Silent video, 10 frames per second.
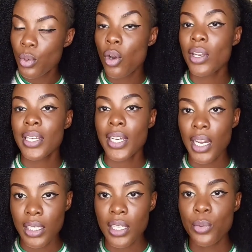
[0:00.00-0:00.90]
we call it
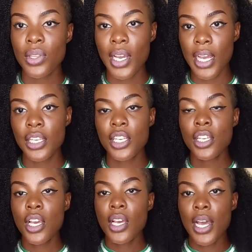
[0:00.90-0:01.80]
khaki, with the
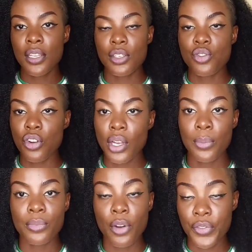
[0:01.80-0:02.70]
khaki and
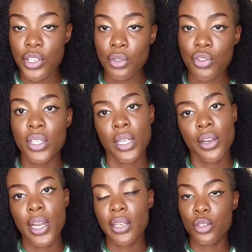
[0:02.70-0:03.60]
the official
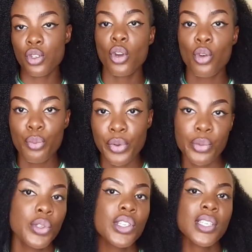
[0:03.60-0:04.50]
trouser and jungle
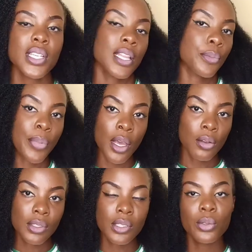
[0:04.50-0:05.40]
boots and the
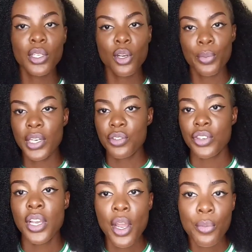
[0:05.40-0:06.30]
belt, looking all military.